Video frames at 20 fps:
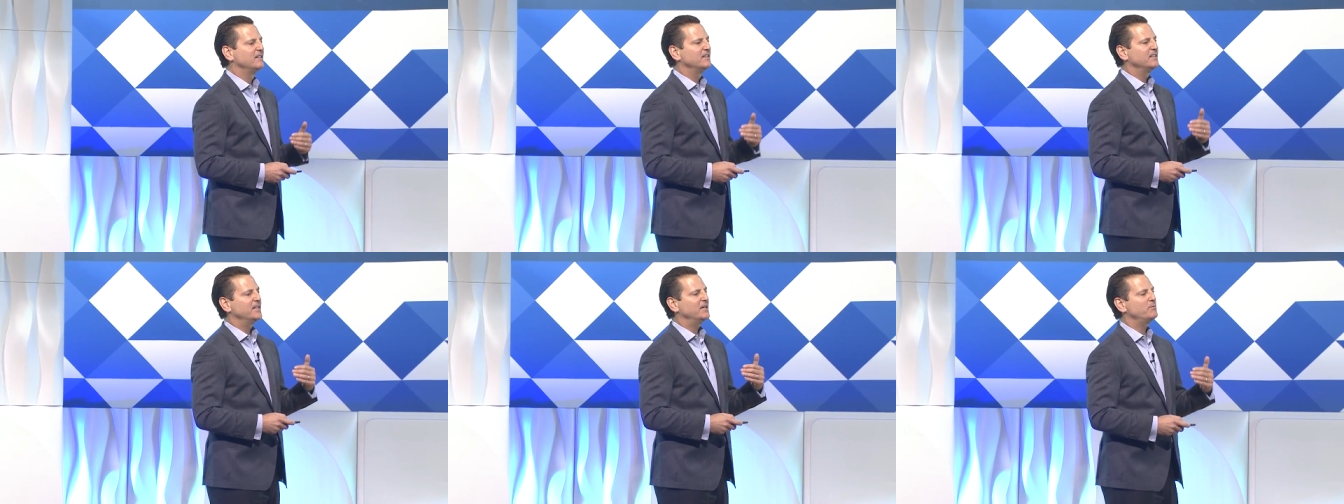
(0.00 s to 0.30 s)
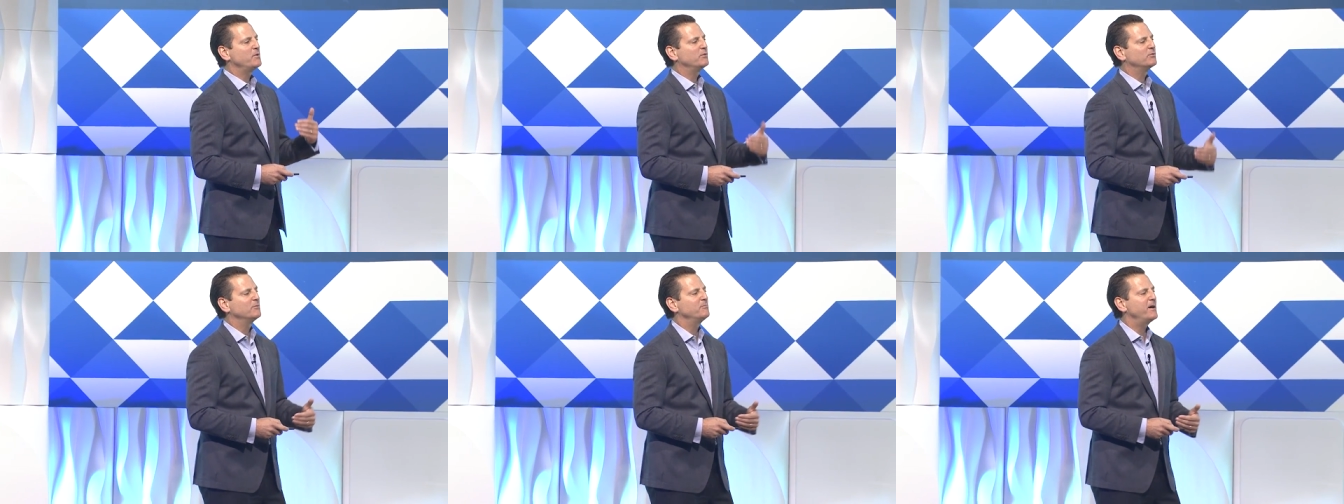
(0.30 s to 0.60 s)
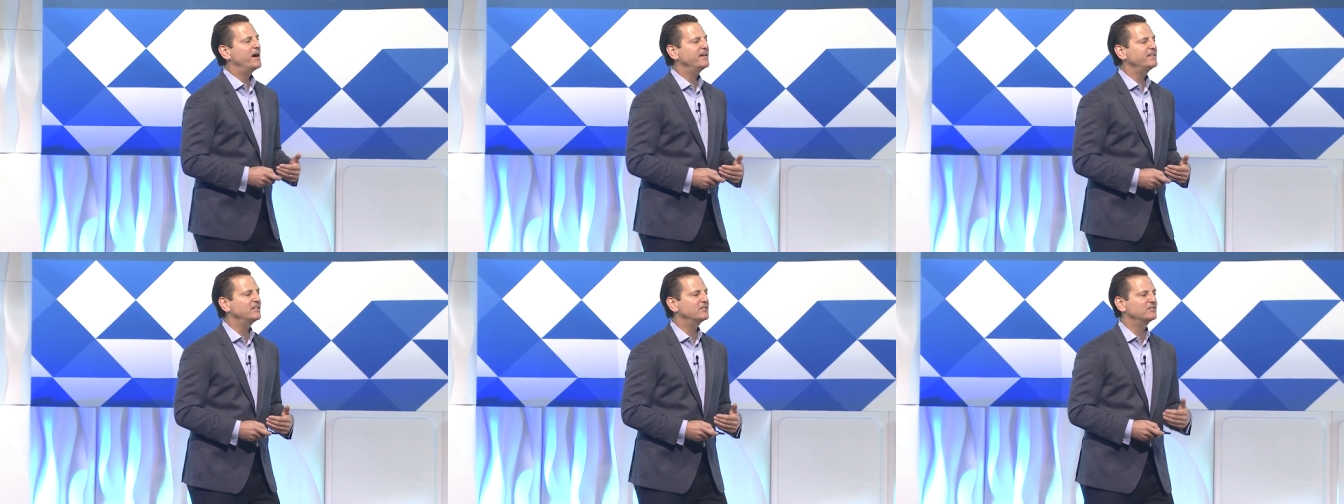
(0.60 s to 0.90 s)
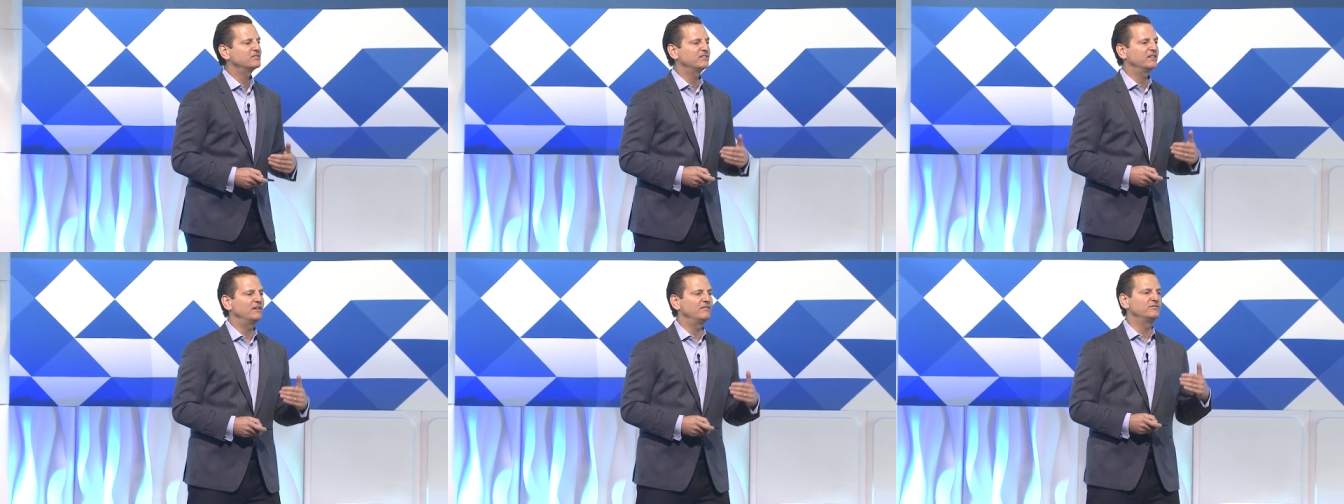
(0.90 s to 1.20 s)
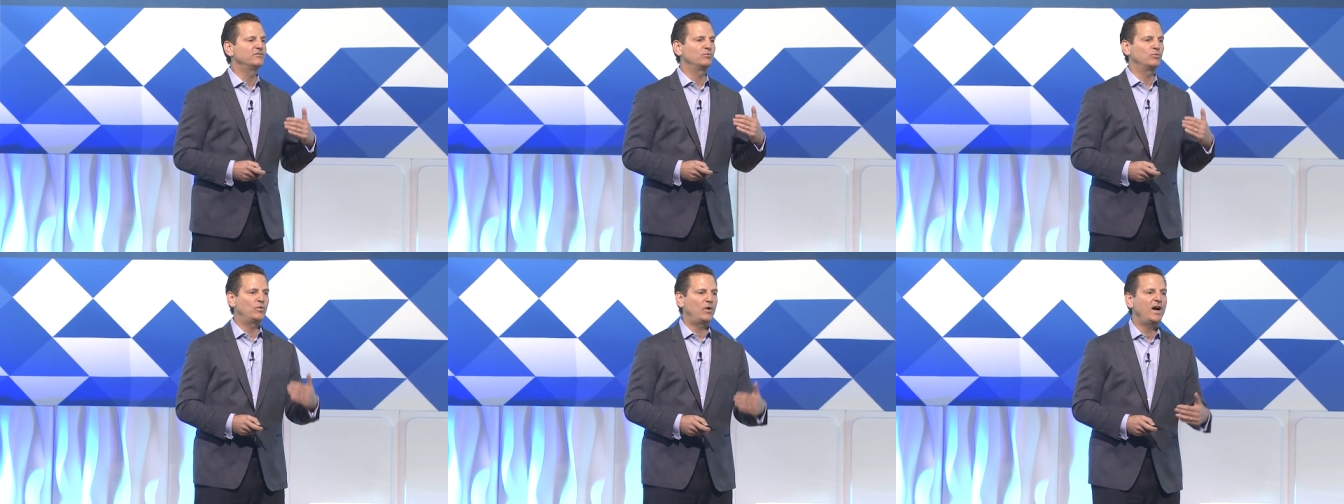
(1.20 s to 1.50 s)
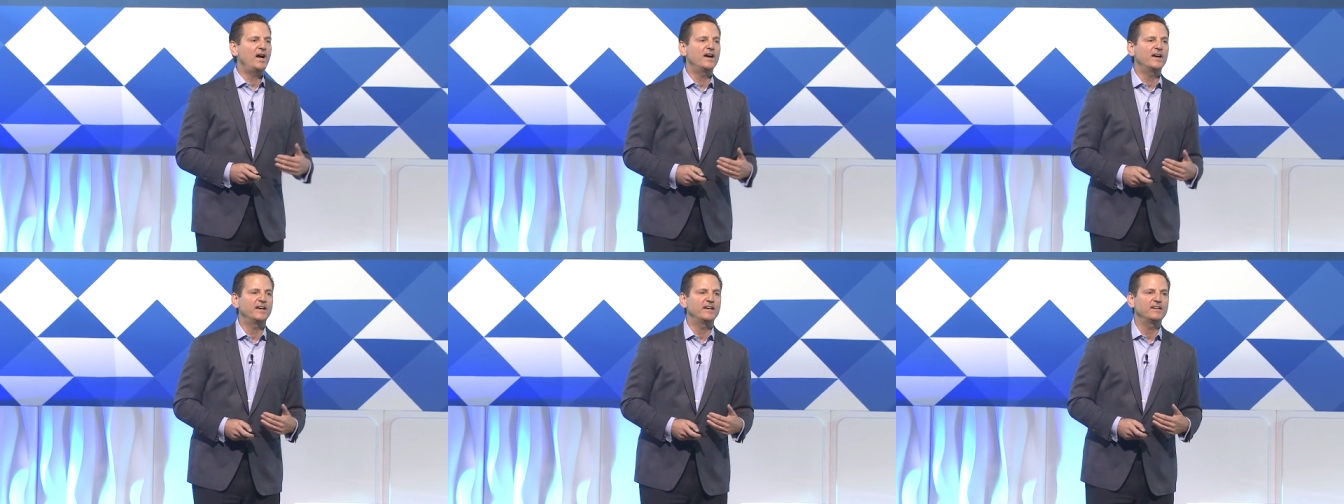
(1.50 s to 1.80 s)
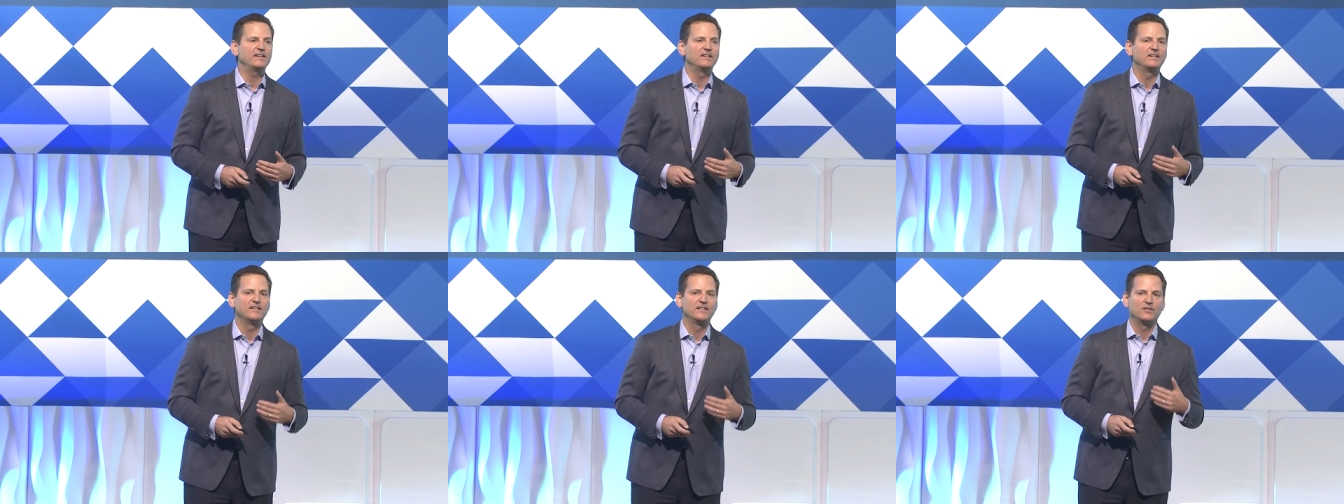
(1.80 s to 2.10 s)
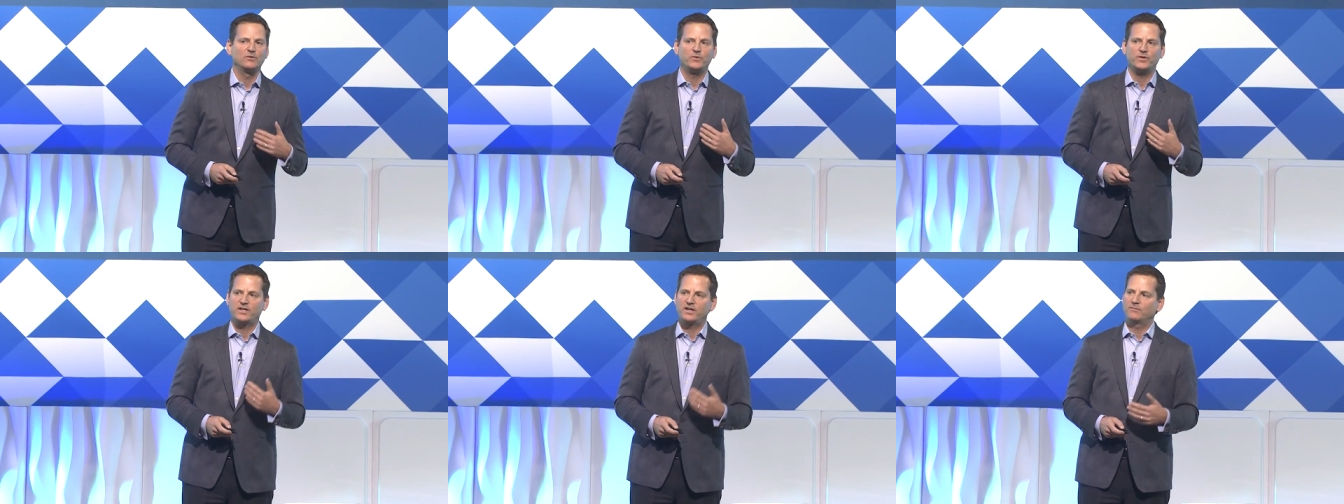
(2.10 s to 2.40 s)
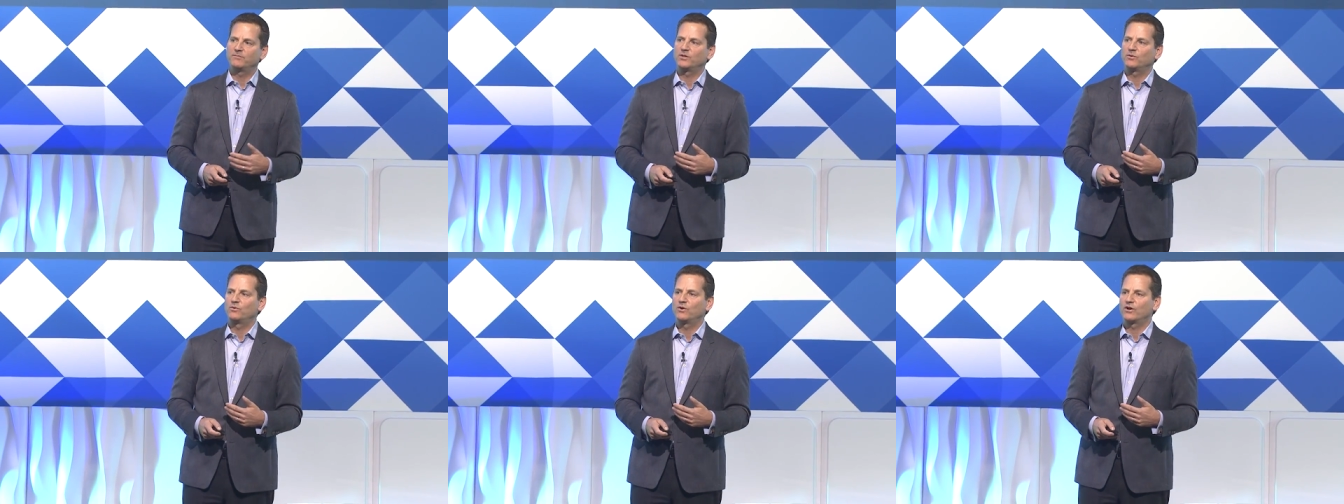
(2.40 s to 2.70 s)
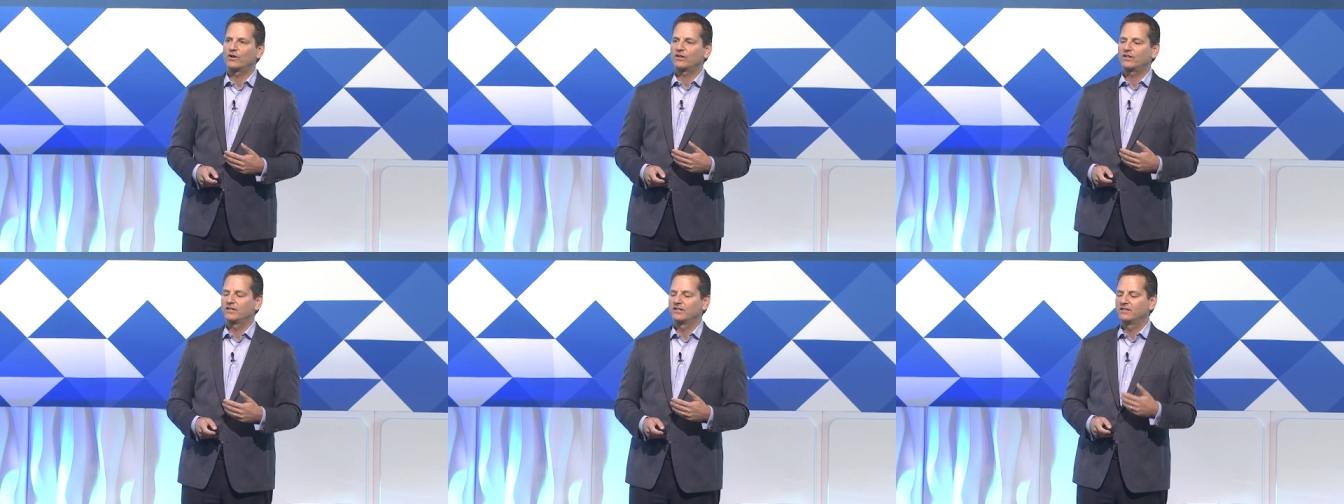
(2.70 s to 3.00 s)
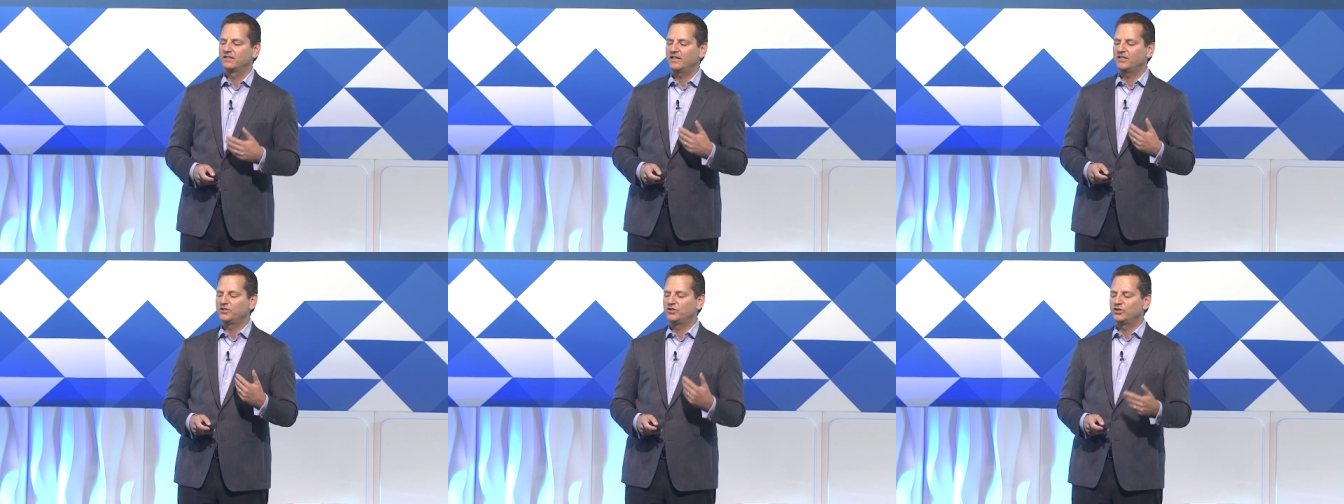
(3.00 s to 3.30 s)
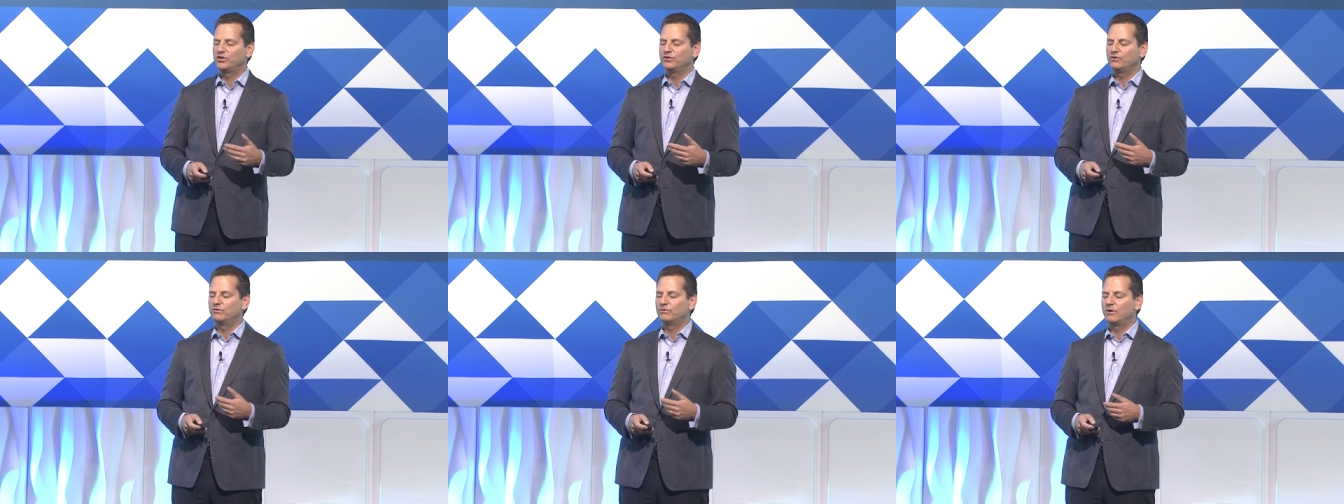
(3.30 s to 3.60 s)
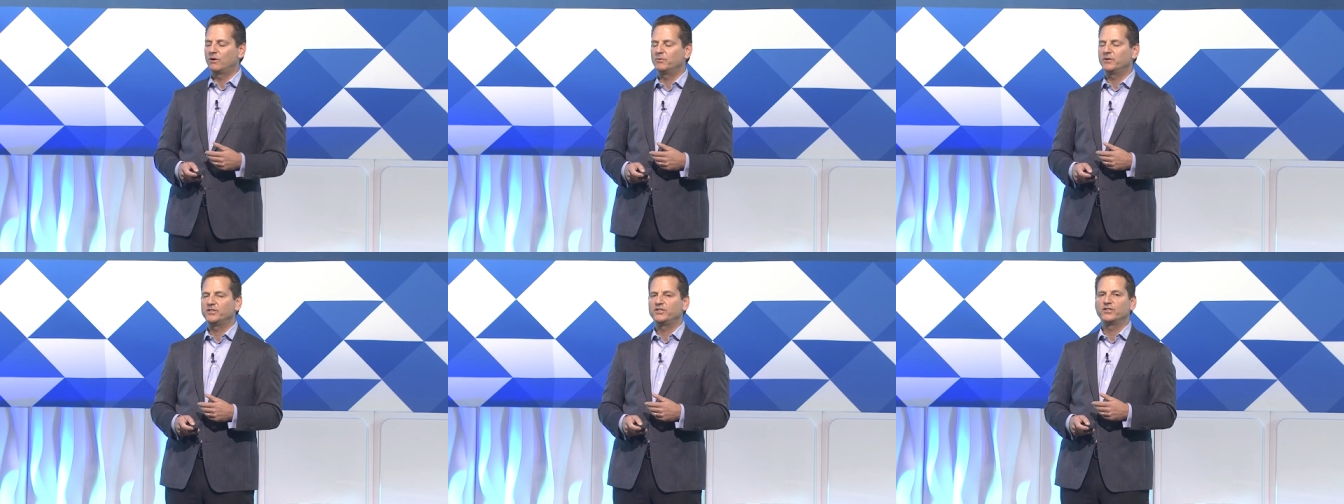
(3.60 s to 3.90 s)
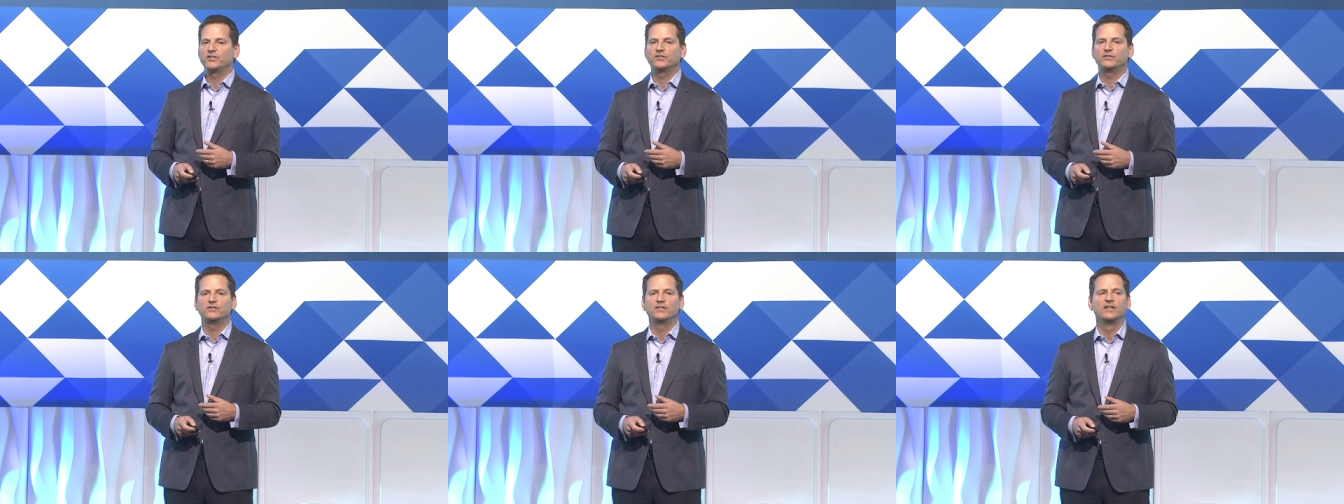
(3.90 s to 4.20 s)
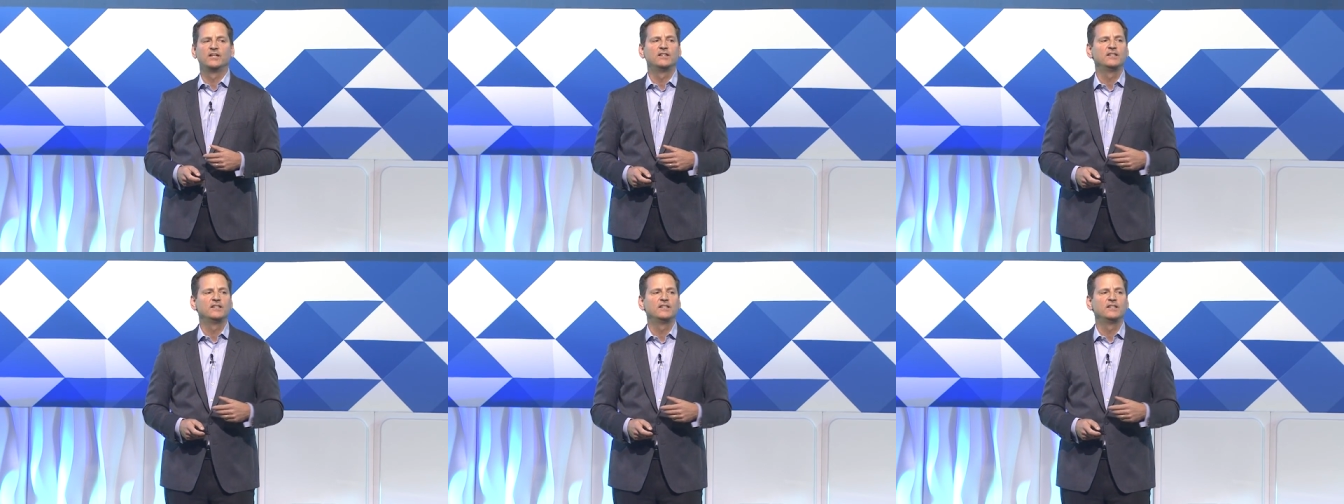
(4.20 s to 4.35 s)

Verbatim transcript: And we remind ourselves why we come to work and do what we do.